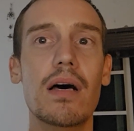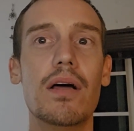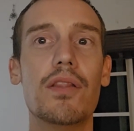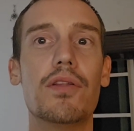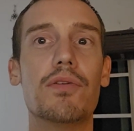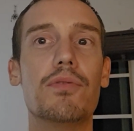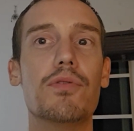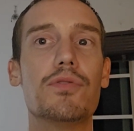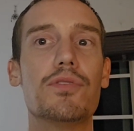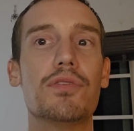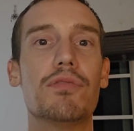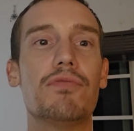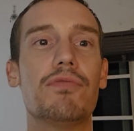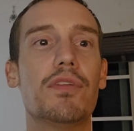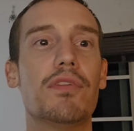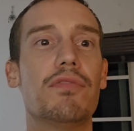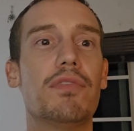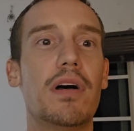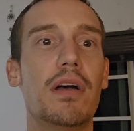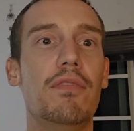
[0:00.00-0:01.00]
The roots of
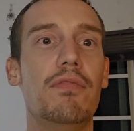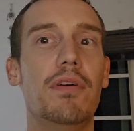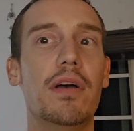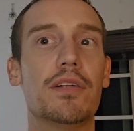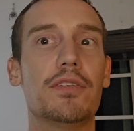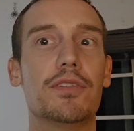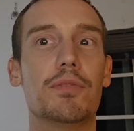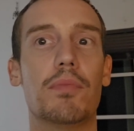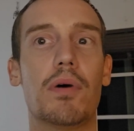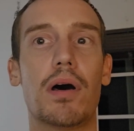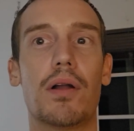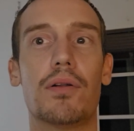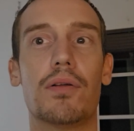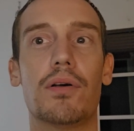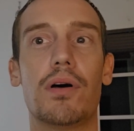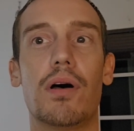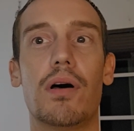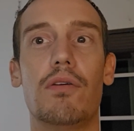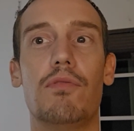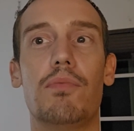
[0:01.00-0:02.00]
the five-factor
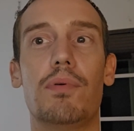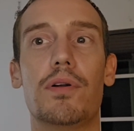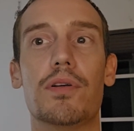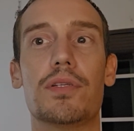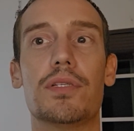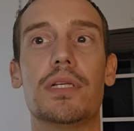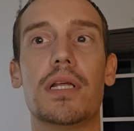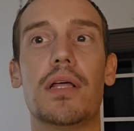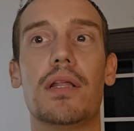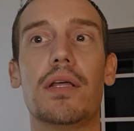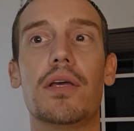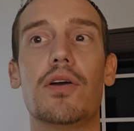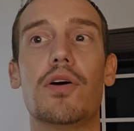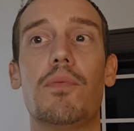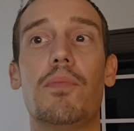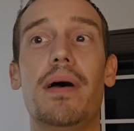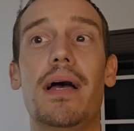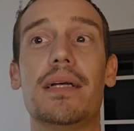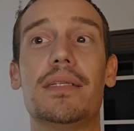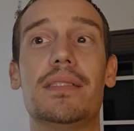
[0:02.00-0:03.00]
model of personality go
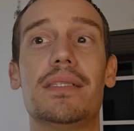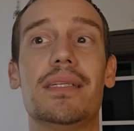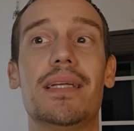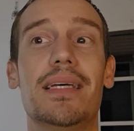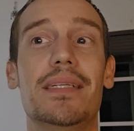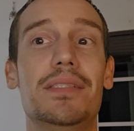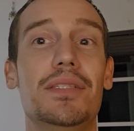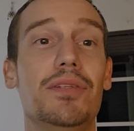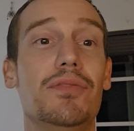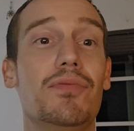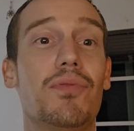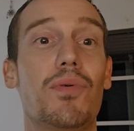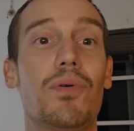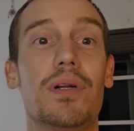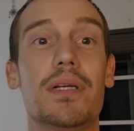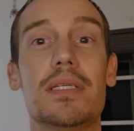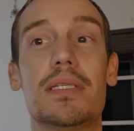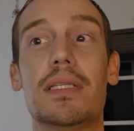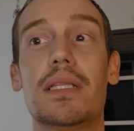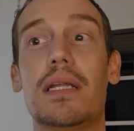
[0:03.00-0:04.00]
back to the
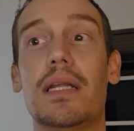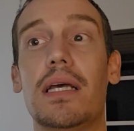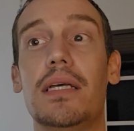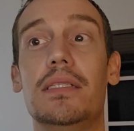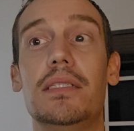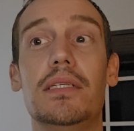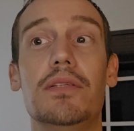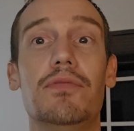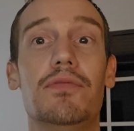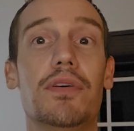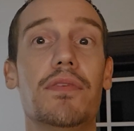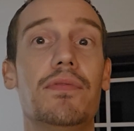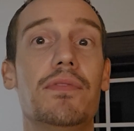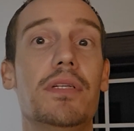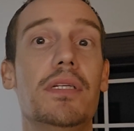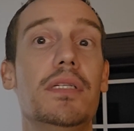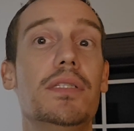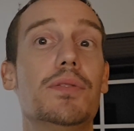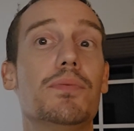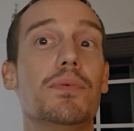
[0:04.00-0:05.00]
1940s and the
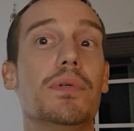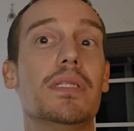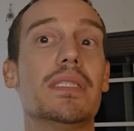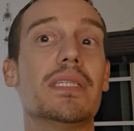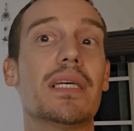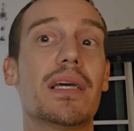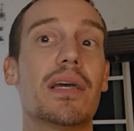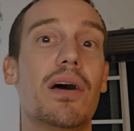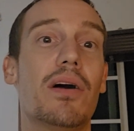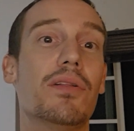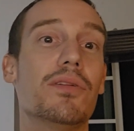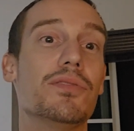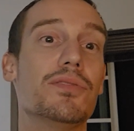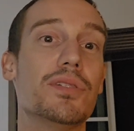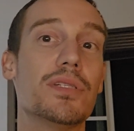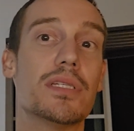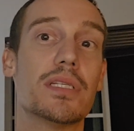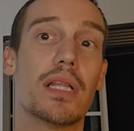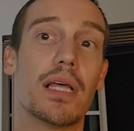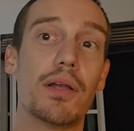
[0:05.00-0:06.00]
1950s, when
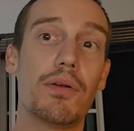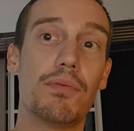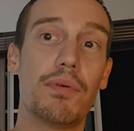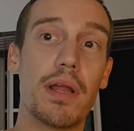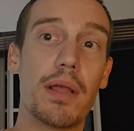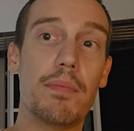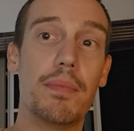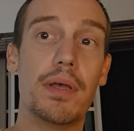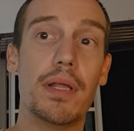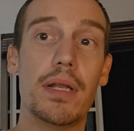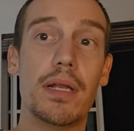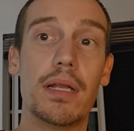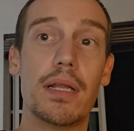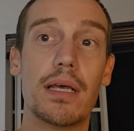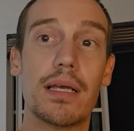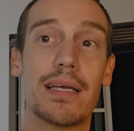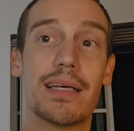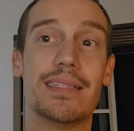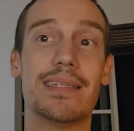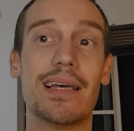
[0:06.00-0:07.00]
psychologists like Raymond
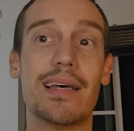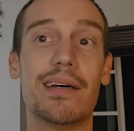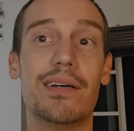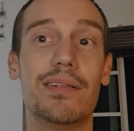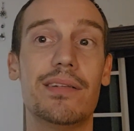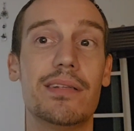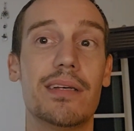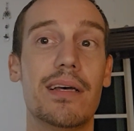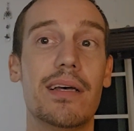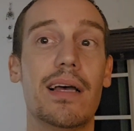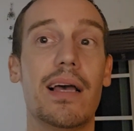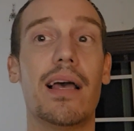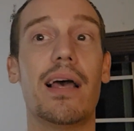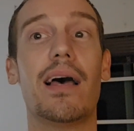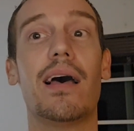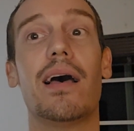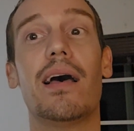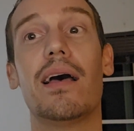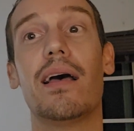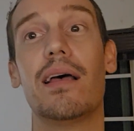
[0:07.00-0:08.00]
Cattell
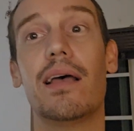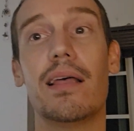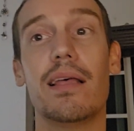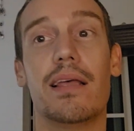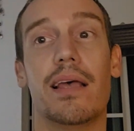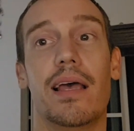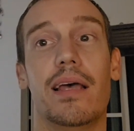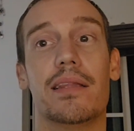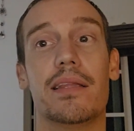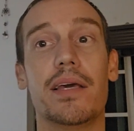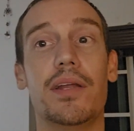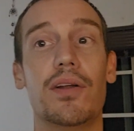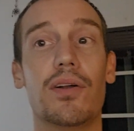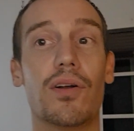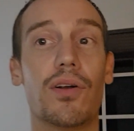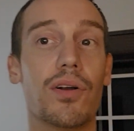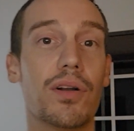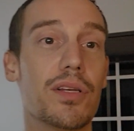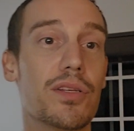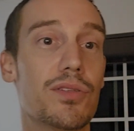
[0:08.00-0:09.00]
and later
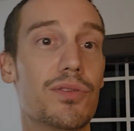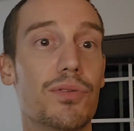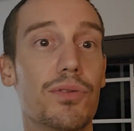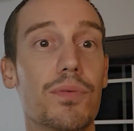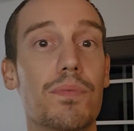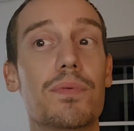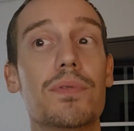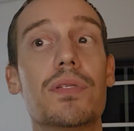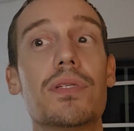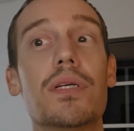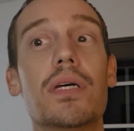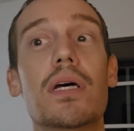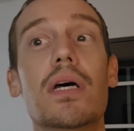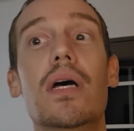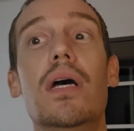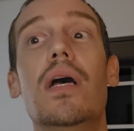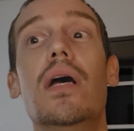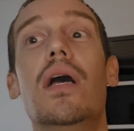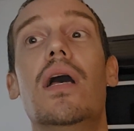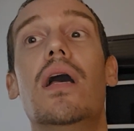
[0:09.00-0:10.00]
Ernest Tupes
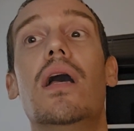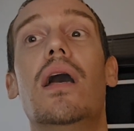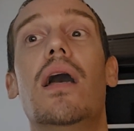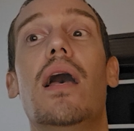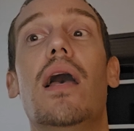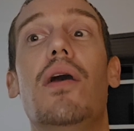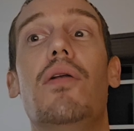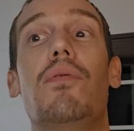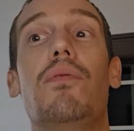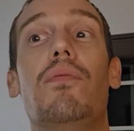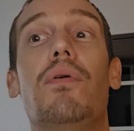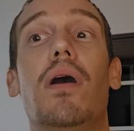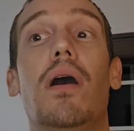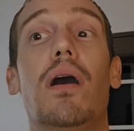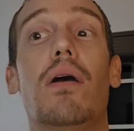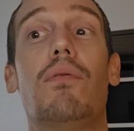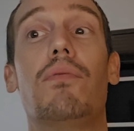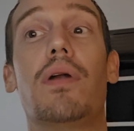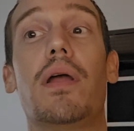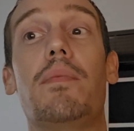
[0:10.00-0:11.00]
and
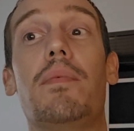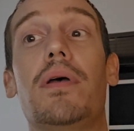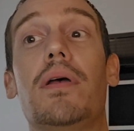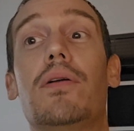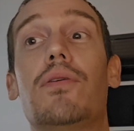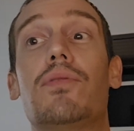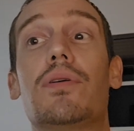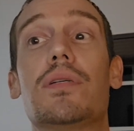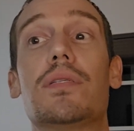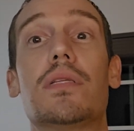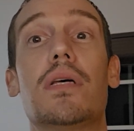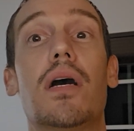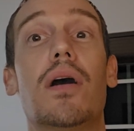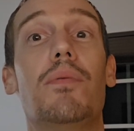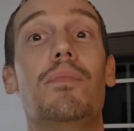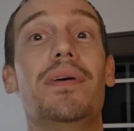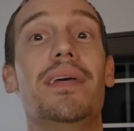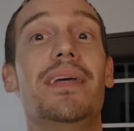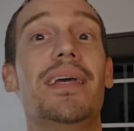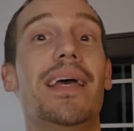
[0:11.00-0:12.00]
Raymond
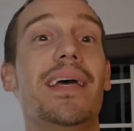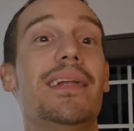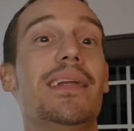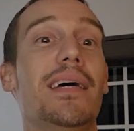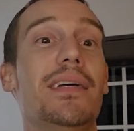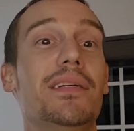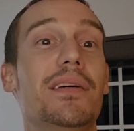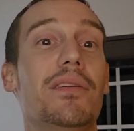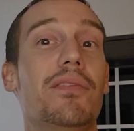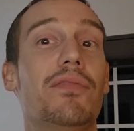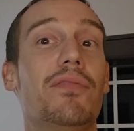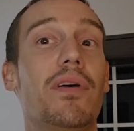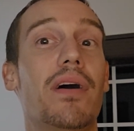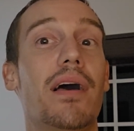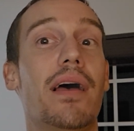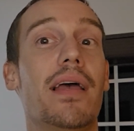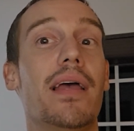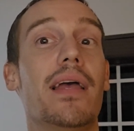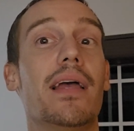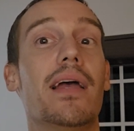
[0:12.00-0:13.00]
Cristal began
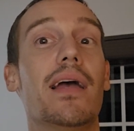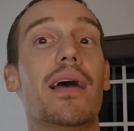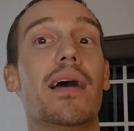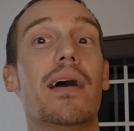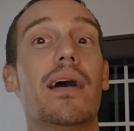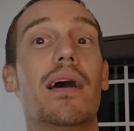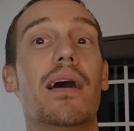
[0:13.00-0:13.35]
identifying